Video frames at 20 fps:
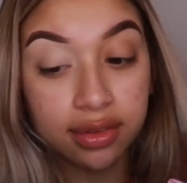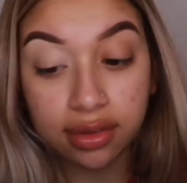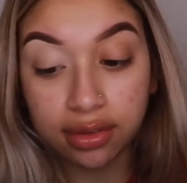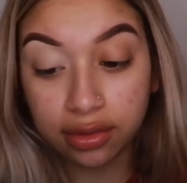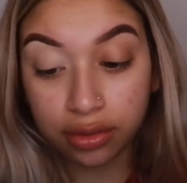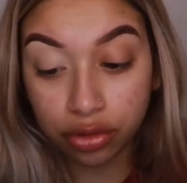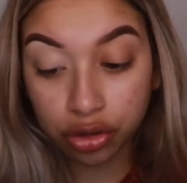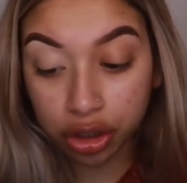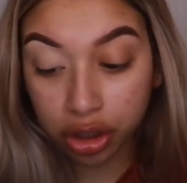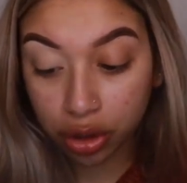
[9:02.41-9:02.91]

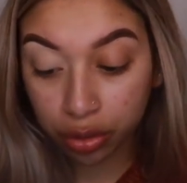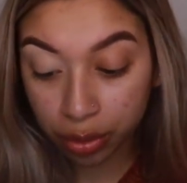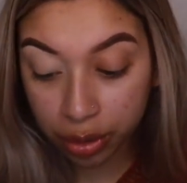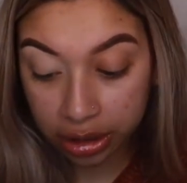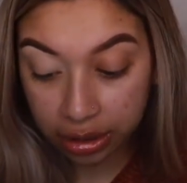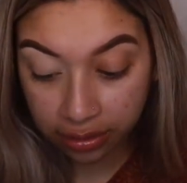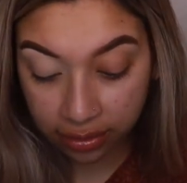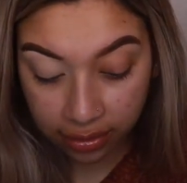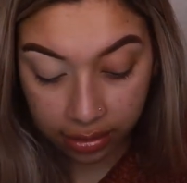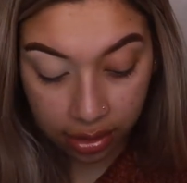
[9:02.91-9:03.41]
It's really
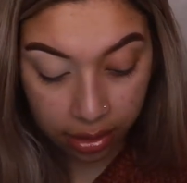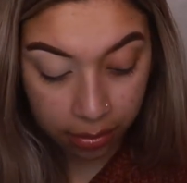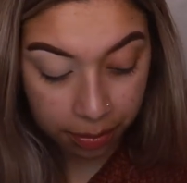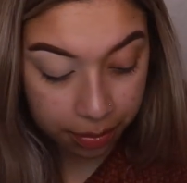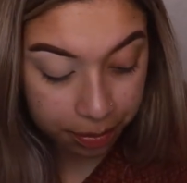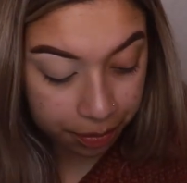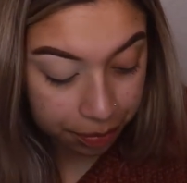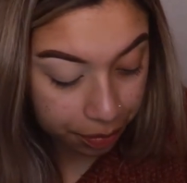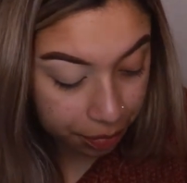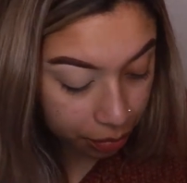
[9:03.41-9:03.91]
crazy.
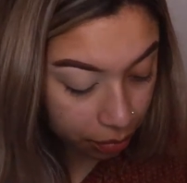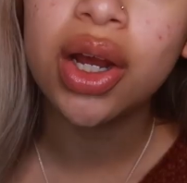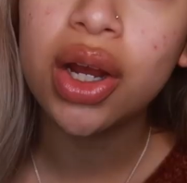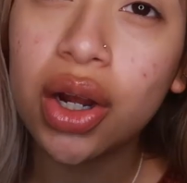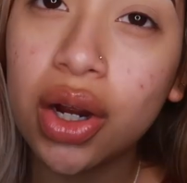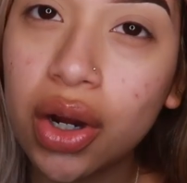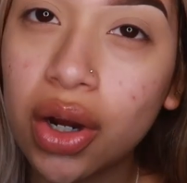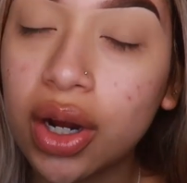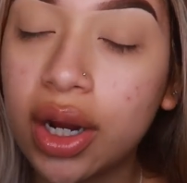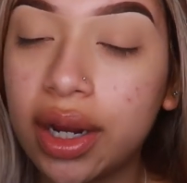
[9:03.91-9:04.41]

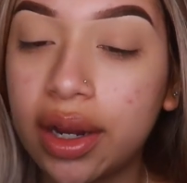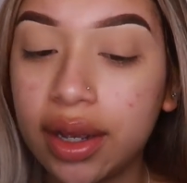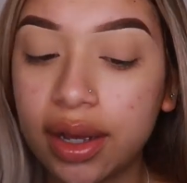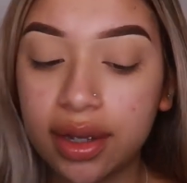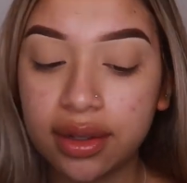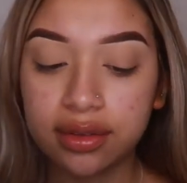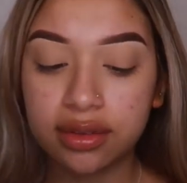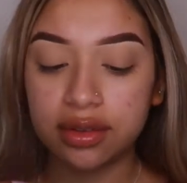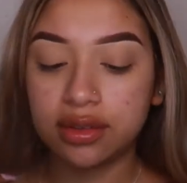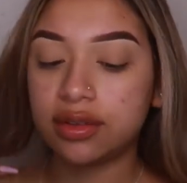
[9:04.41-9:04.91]
Alright
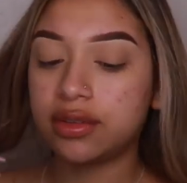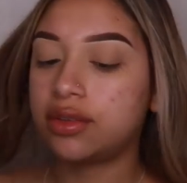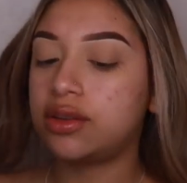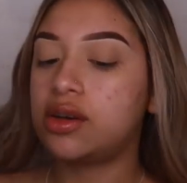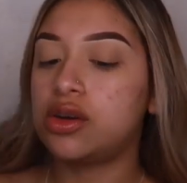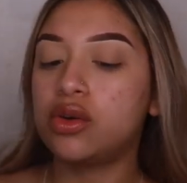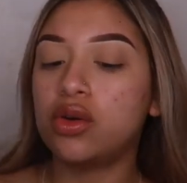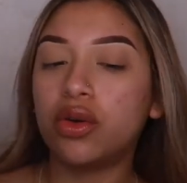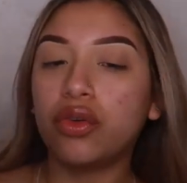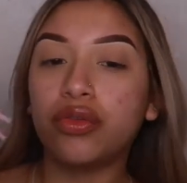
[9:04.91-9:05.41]
guys,
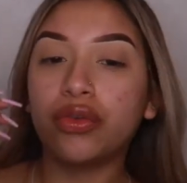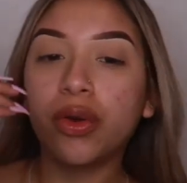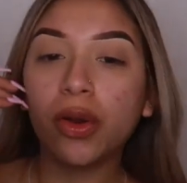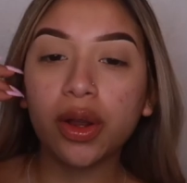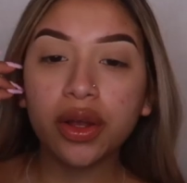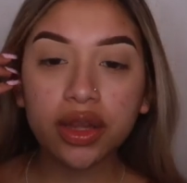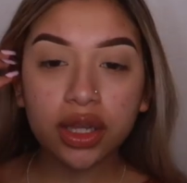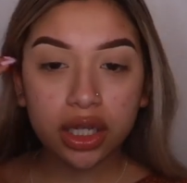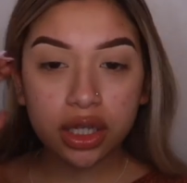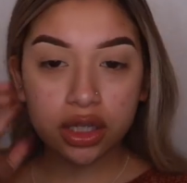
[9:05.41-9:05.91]
so
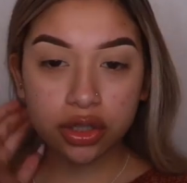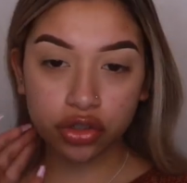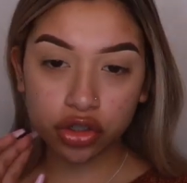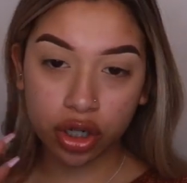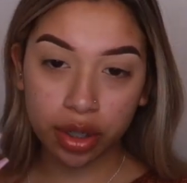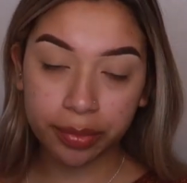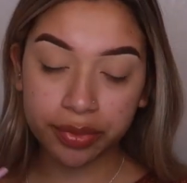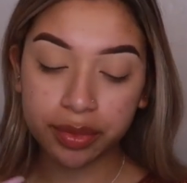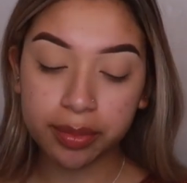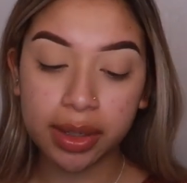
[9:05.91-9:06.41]
for the
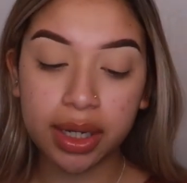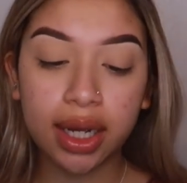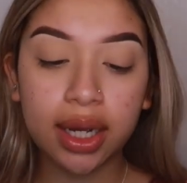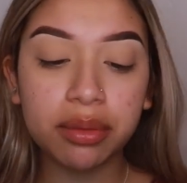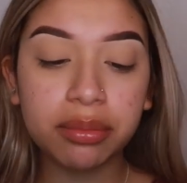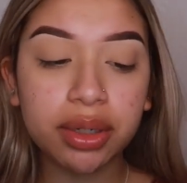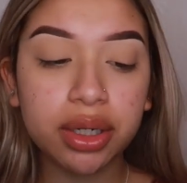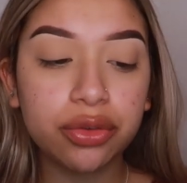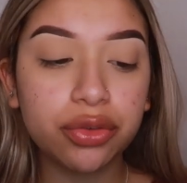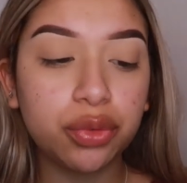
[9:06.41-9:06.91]
tops of my
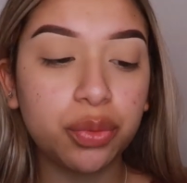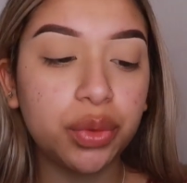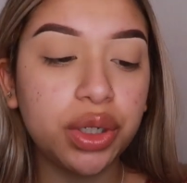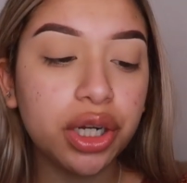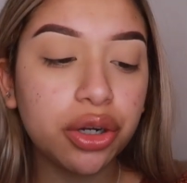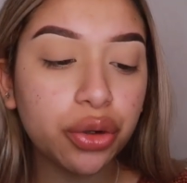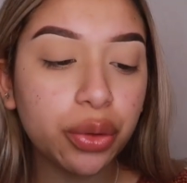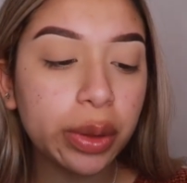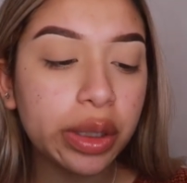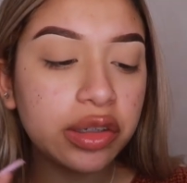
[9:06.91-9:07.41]
eyebrows, we
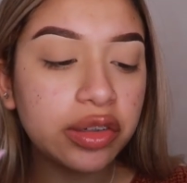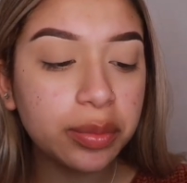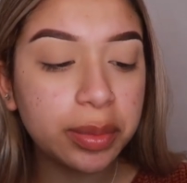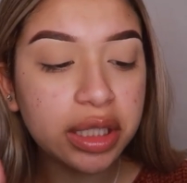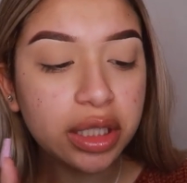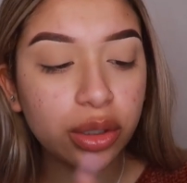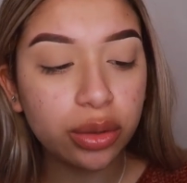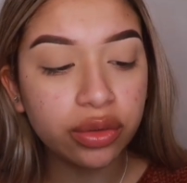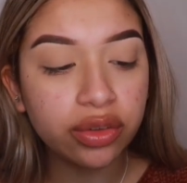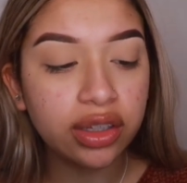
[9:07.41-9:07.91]
are going to be
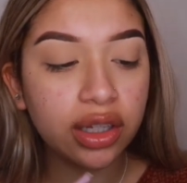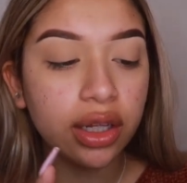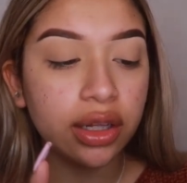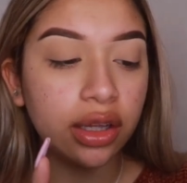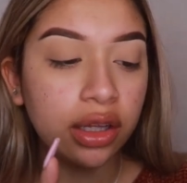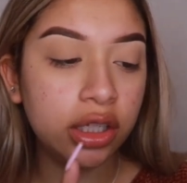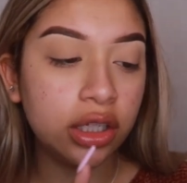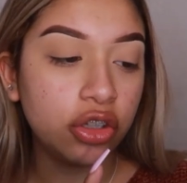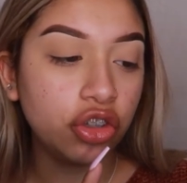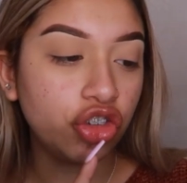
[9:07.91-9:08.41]
using
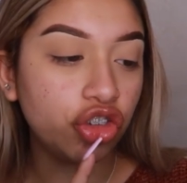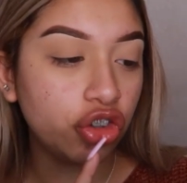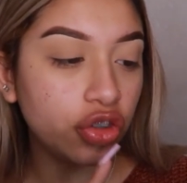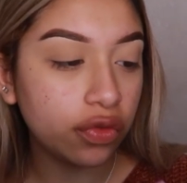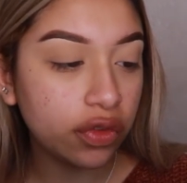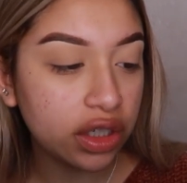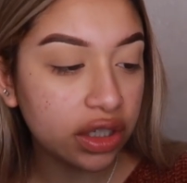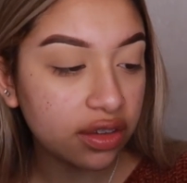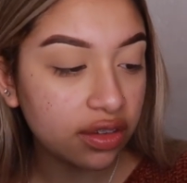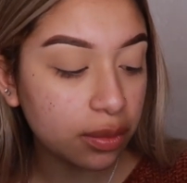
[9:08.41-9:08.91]
the
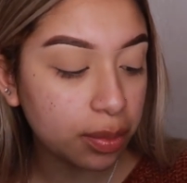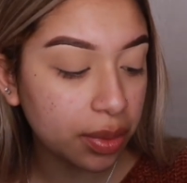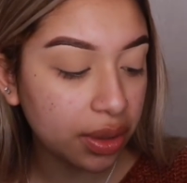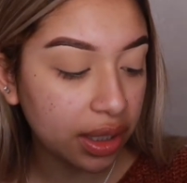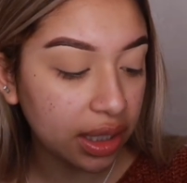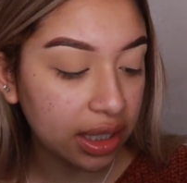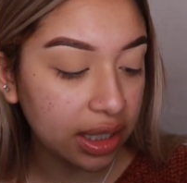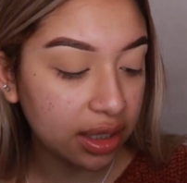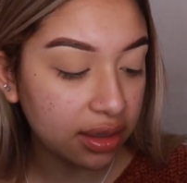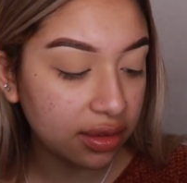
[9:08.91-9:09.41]
Juvia's
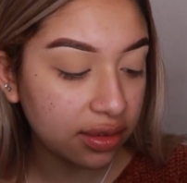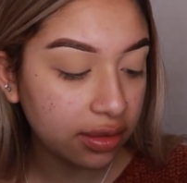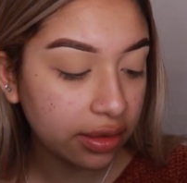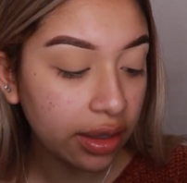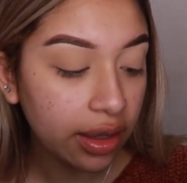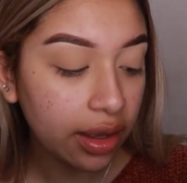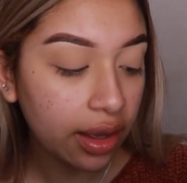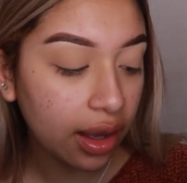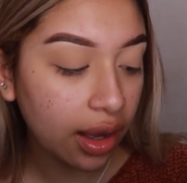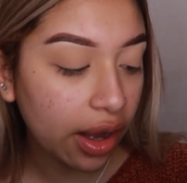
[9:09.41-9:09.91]
Place
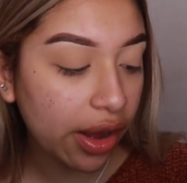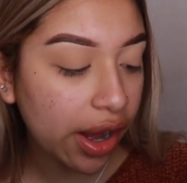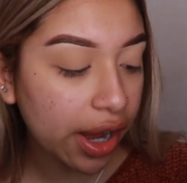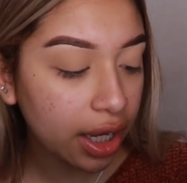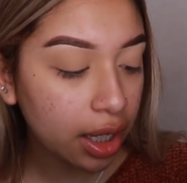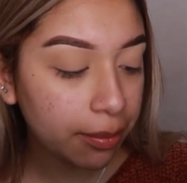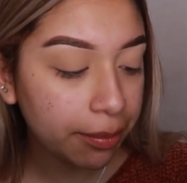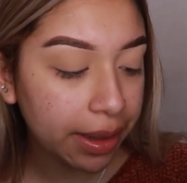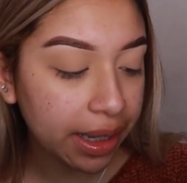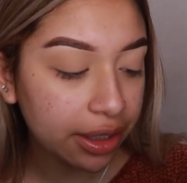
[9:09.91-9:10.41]
I
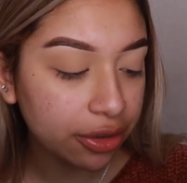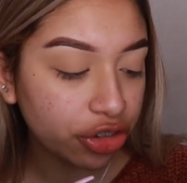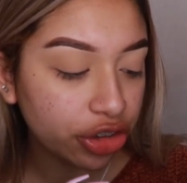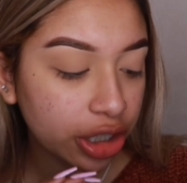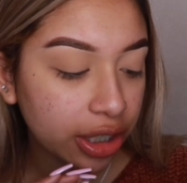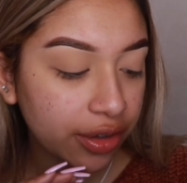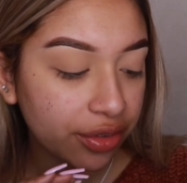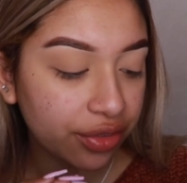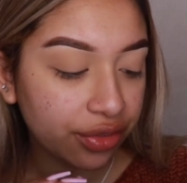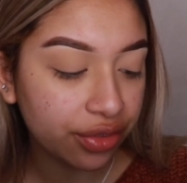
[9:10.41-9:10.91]
Am
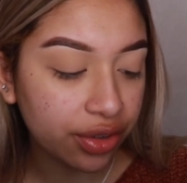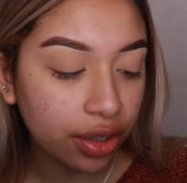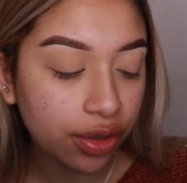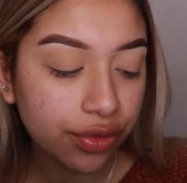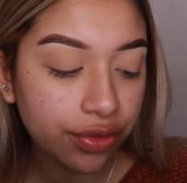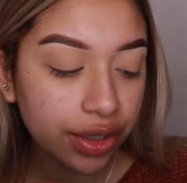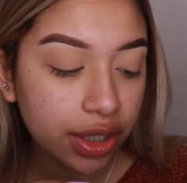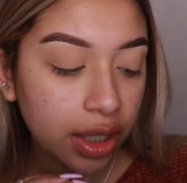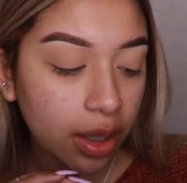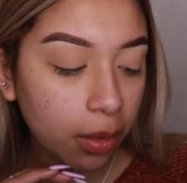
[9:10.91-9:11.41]
Magic
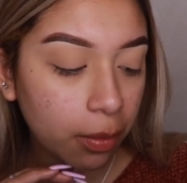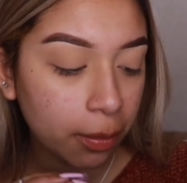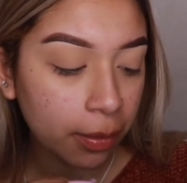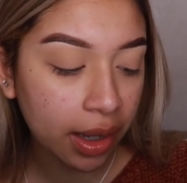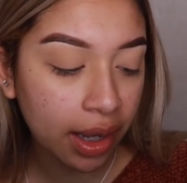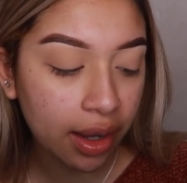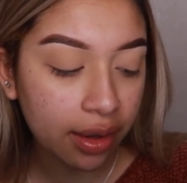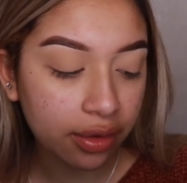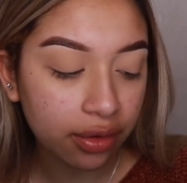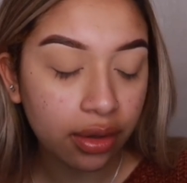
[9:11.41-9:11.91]
Velvety
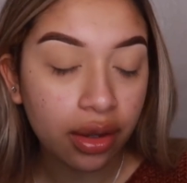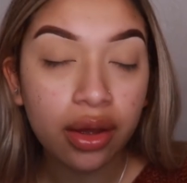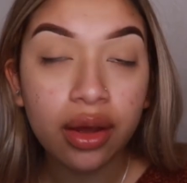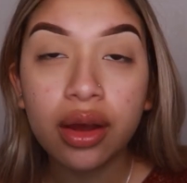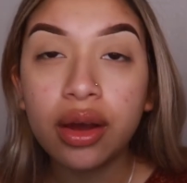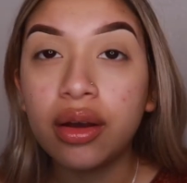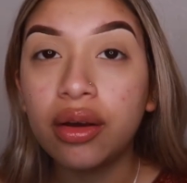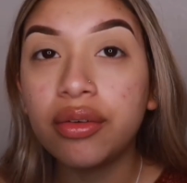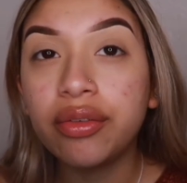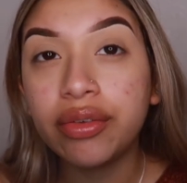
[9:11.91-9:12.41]
Matte
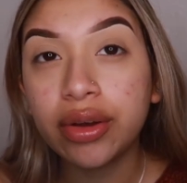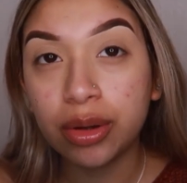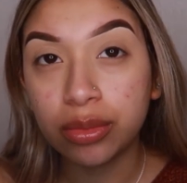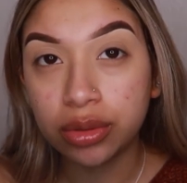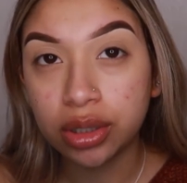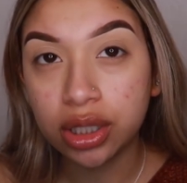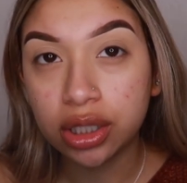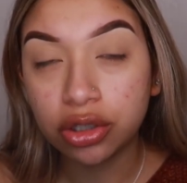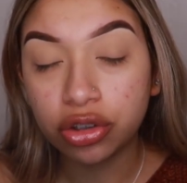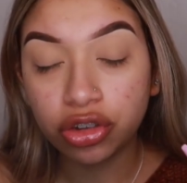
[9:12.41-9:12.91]

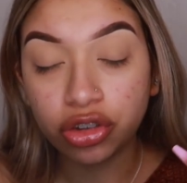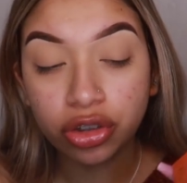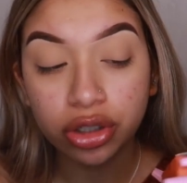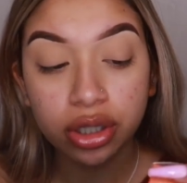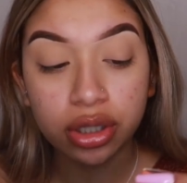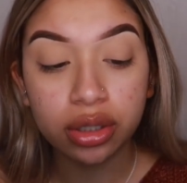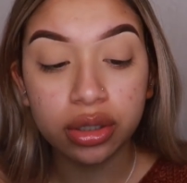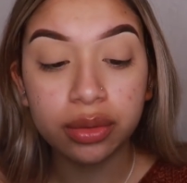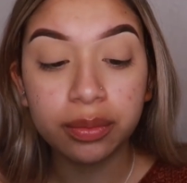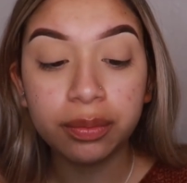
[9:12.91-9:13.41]

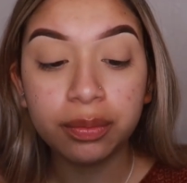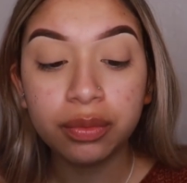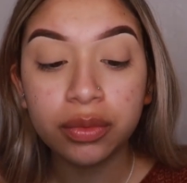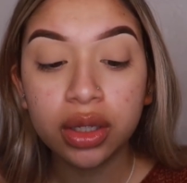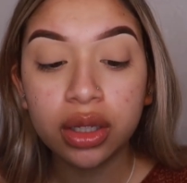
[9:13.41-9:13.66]
Foundation.